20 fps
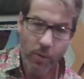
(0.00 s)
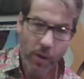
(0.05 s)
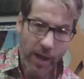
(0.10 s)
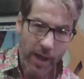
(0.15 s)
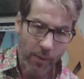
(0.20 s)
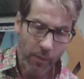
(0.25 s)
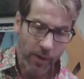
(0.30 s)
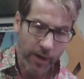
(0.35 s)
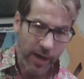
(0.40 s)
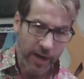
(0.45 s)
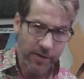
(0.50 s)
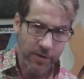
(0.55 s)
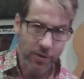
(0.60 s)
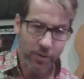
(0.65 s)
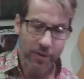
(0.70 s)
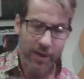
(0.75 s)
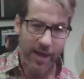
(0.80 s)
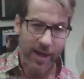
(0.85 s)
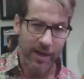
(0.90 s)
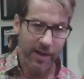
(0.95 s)
way, when I
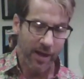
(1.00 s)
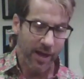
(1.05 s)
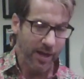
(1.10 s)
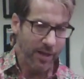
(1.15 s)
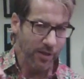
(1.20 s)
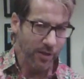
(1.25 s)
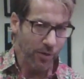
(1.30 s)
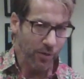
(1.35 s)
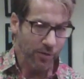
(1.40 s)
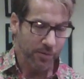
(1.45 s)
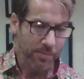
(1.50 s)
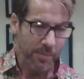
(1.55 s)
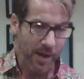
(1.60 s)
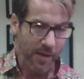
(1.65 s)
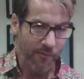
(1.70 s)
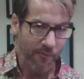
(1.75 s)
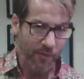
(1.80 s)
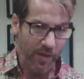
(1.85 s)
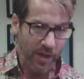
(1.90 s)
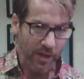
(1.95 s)
do that, I use my
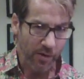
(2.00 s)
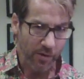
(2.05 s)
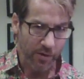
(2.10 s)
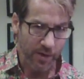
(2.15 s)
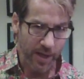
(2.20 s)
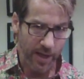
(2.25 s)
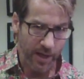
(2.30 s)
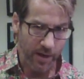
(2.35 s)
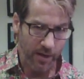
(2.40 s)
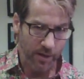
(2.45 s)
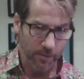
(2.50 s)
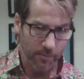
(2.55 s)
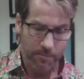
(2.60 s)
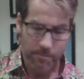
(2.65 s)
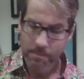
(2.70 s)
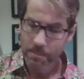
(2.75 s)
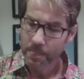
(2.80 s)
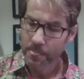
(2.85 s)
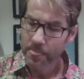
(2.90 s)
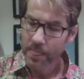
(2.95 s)
fingernail.
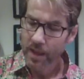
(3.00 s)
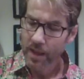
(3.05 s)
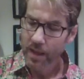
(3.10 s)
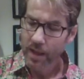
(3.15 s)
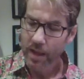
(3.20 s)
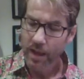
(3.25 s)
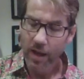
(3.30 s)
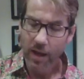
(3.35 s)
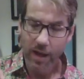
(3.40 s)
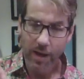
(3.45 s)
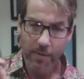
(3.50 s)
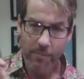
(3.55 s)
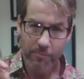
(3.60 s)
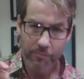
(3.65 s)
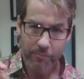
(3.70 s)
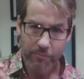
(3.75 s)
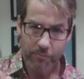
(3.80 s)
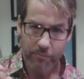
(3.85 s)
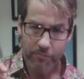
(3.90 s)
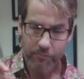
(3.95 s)

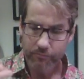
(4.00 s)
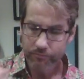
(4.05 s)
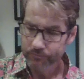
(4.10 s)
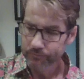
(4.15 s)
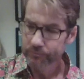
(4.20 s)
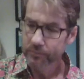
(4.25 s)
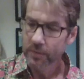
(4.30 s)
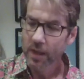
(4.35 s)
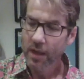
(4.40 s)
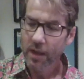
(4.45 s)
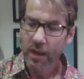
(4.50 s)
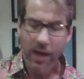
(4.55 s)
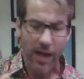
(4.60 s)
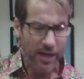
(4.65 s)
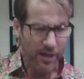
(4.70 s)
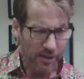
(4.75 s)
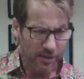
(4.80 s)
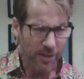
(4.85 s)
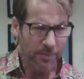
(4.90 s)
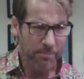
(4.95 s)
I
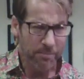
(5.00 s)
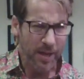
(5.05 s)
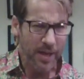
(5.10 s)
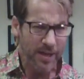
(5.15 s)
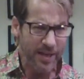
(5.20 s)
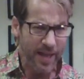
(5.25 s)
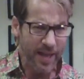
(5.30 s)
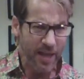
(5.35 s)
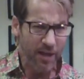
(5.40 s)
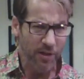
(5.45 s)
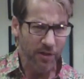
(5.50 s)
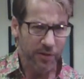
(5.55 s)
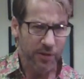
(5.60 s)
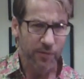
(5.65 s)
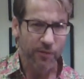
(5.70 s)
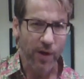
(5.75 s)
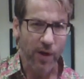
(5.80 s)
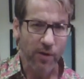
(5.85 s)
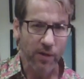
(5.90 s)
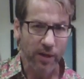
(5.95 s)
clip my nails
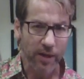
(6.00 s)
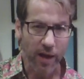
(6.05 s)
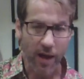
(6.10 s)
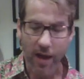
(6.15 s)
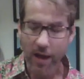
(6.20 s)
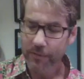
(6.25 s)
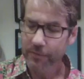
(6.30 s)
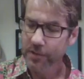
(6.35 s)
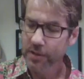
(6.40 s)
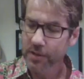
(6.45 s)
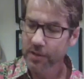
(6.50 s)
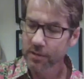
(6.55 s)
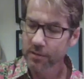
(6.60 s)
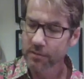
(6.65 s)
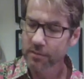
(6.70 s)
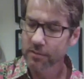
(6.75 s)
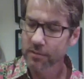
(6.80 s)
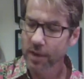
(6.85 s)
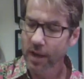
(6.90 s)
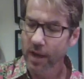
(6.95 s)
fairly often
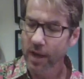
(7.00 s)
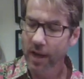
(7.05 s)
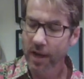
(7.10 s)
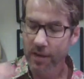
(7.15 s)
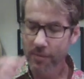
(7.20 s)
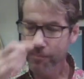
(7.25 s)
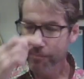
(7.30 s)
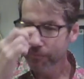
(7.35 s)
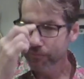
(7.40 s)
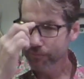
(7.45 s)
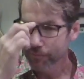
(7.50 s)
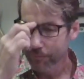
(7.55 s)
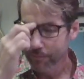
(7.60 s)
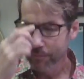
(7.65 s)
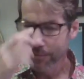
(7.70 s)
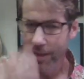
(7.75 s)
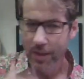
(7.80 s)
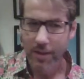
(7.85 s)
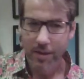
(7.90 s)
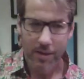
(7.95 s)

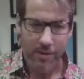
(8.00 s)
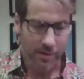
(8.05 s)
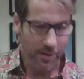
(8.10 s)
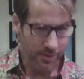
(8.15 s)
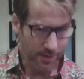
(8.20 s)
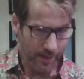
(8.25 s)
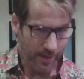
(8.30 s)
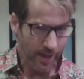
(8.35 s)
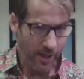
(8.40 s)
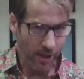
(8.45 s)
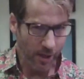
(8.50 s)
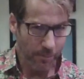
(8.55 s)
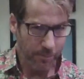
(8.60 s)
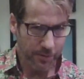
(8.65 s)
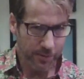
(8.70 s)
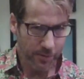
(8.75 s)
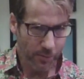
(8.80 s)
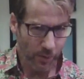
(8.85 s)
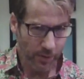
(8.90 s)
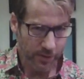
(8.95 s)
because it
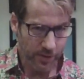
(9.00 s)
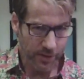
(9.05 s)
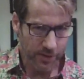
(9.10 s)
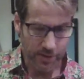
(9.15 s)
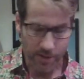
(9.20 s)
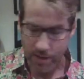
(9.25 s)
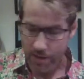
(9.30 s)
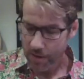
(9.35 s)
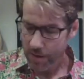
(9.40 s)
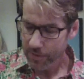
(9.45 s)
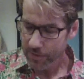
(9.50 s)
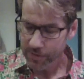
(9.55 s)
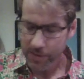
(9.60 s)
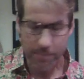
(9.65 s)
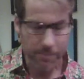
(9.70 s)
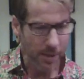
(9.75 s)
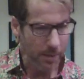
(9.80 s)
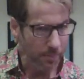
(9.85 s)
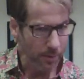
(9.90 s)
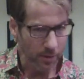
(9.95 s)
helps with guitar.
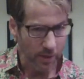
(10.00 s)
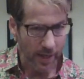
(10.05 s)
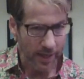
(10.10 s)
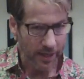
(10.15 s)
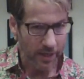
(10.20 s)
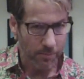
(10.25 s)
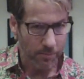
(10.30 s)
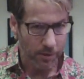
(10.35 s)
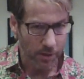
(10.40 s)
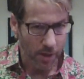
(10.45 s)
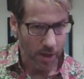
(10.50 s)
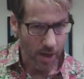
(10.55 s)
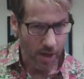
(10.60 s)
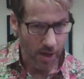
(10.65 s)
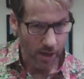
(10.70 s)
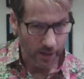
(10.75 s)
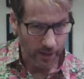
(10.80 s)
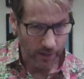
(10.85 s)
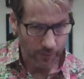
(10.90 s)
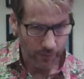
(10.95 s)
Some people like them
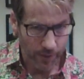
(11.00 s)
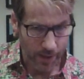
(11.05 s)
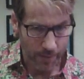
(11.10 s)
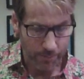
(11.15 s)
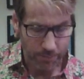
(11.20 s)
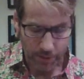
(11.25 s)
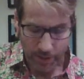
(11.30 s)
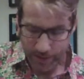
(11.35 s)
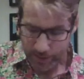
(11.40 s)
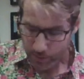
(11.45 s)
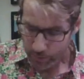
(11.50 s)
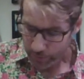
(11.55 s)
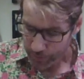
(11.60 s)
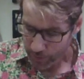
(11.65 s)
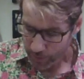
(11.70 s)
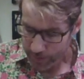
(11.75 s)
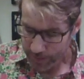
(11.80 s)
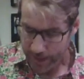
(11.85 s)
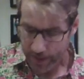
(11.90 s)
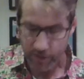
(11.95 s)
long if they pluck with
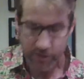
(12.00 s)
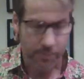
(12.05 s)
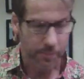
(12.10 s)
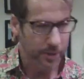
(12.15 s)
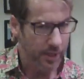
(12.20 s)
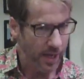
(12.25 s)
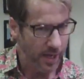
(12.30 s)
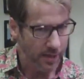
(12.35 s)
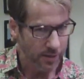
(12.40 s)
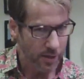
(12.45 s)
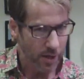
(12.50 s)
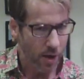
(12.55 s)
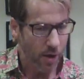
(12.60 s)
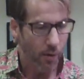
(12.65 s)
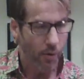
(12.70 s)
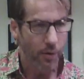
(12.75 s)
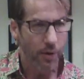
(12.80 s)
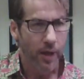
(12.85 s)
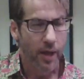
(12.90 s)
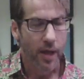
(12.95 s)
their nails, but I
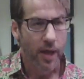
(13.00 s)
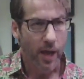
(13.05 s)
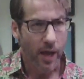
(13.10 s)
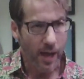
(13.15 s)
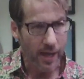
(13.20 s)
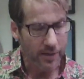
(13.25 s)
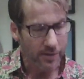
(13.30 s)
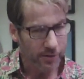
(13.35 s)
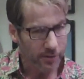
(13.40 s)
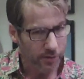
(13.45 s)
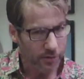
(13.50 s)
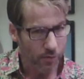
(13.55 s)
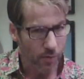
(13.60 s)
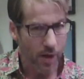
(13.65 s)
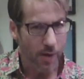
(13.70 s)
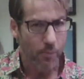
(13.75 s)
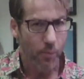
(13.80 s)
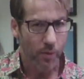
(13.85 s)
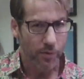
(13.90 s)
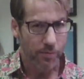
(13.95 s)
don't. I
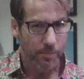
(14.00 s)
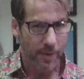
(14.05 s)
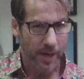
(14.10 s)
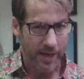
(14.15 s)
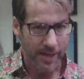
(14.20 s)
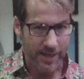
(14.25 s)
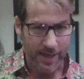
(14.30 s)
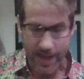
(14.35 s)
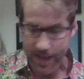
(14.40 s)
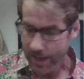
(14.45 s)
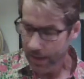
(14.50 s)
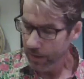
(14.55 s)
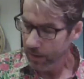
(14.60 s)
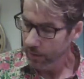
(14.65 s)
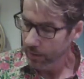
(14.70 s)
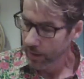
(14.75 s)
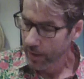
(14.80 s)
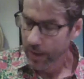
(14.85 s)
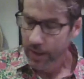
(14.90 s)
strum with my nail,